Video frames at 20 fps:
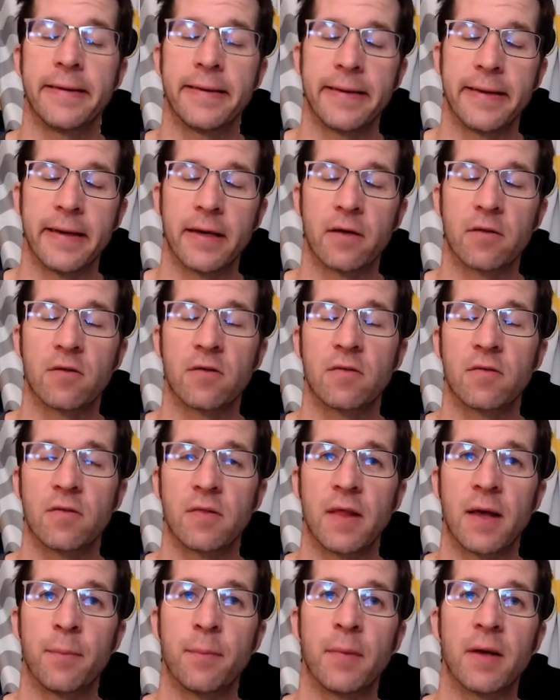Yes,
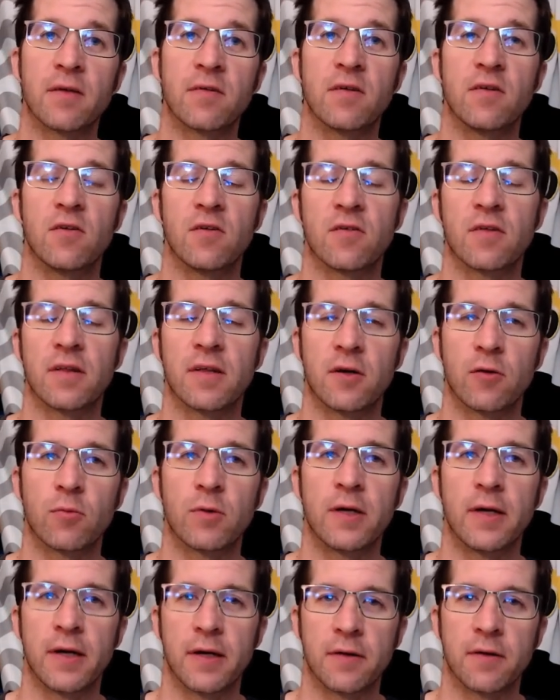that message is a little
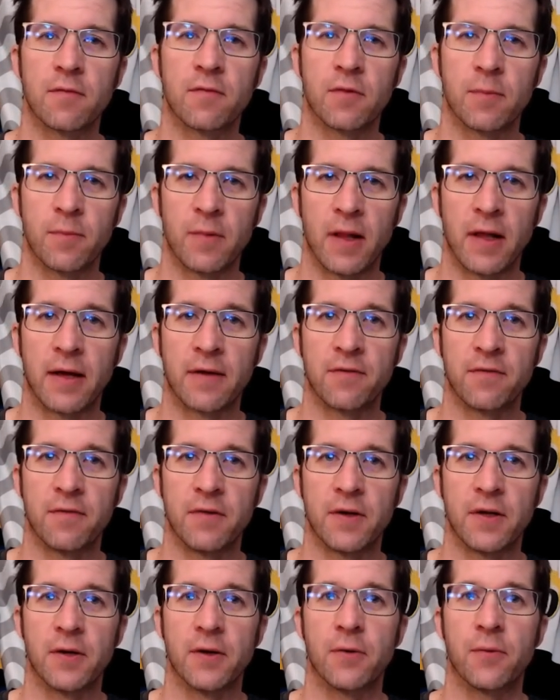redundant from last
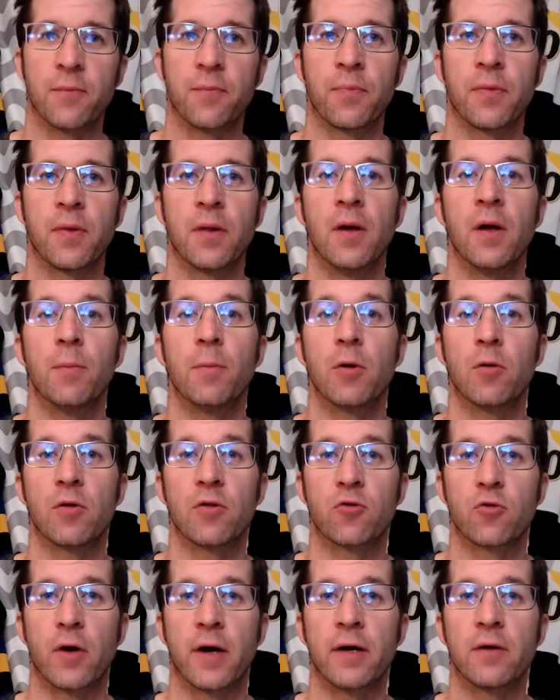video, but with
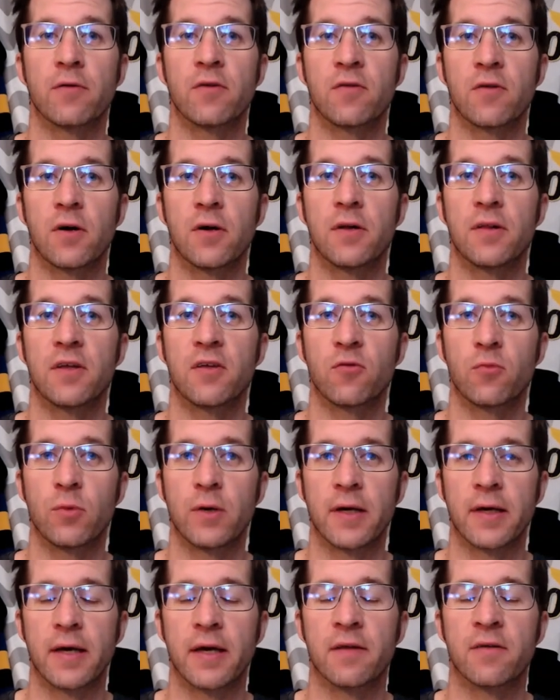tryouts starting this
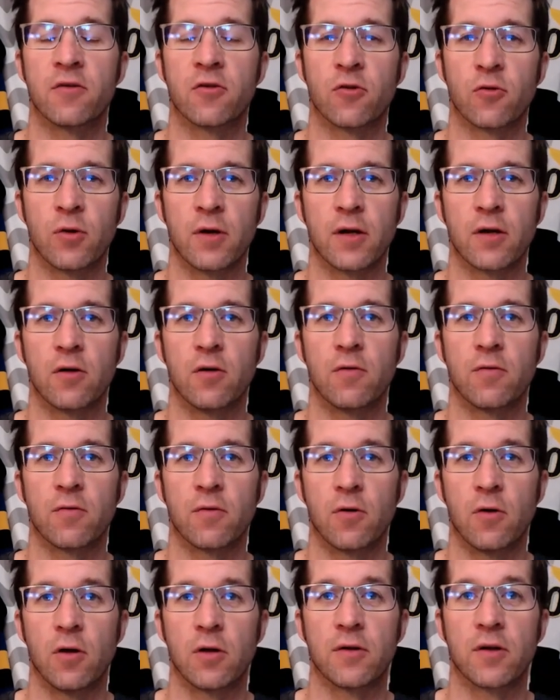week, it's critical for
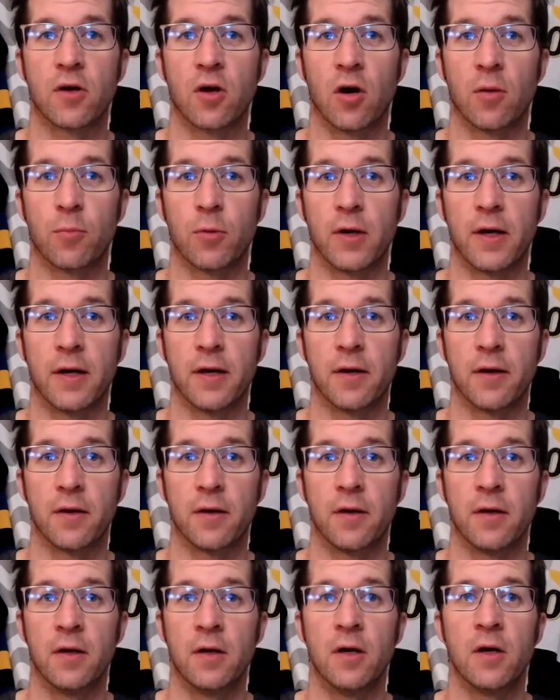all to comprehend.
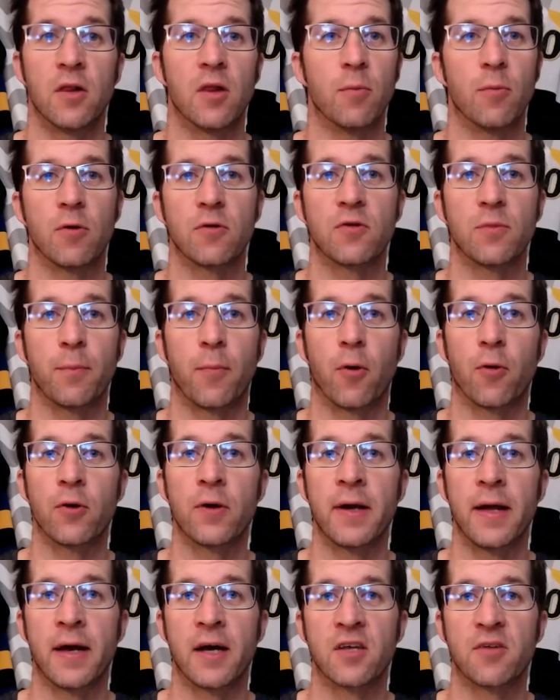The most
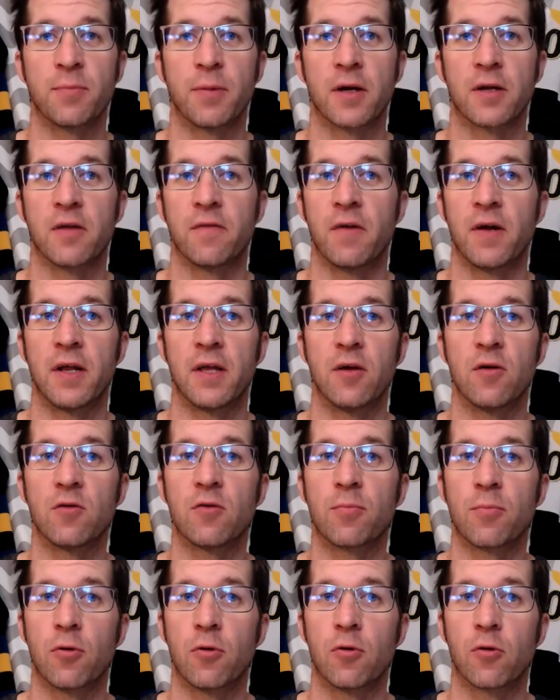important aspect of any
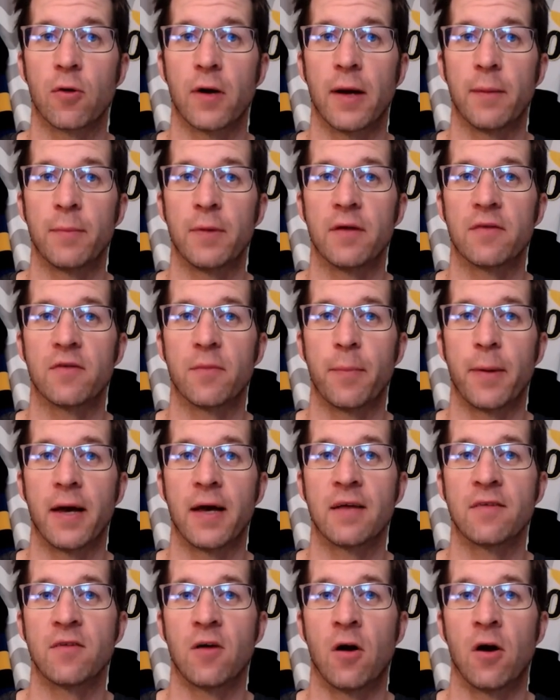youth program is to
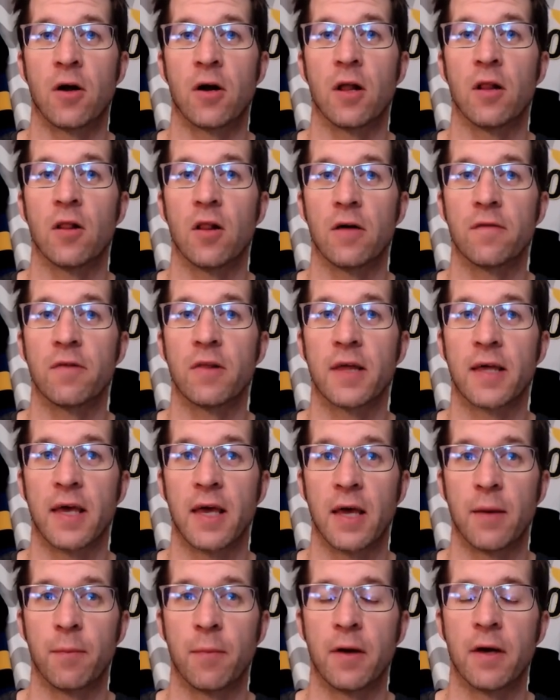pass on a love of the
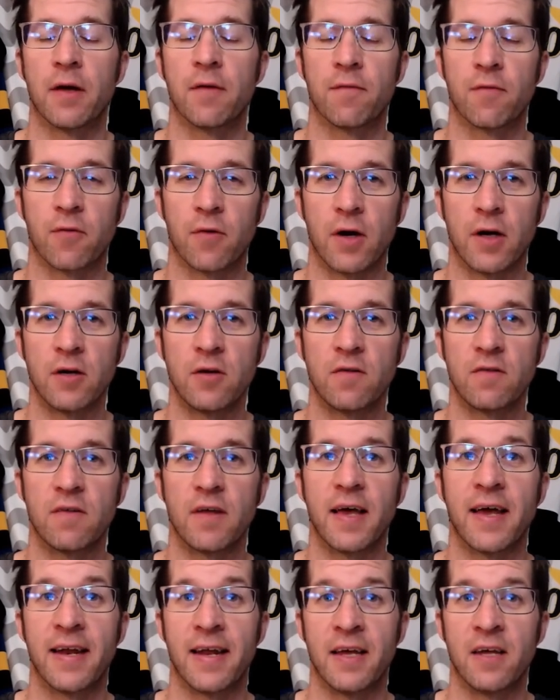game, and for us
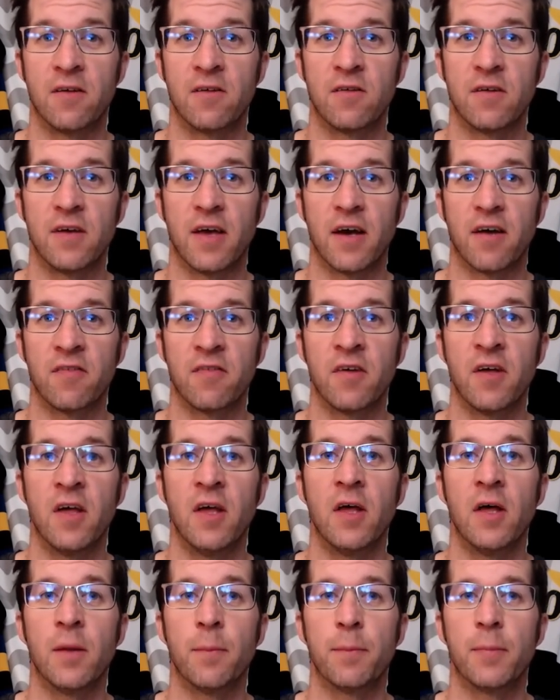at HCF,
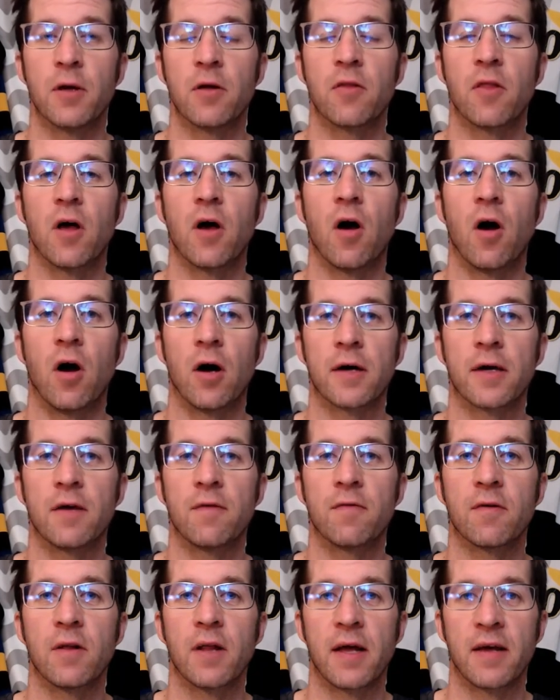build a hockey
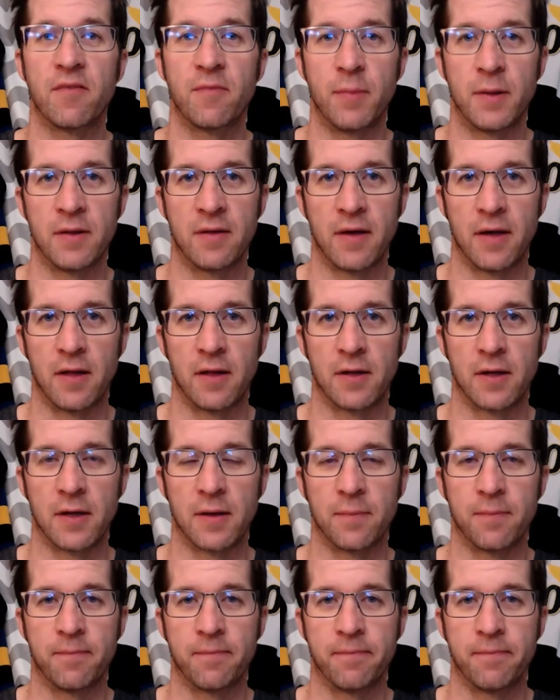for life mentality.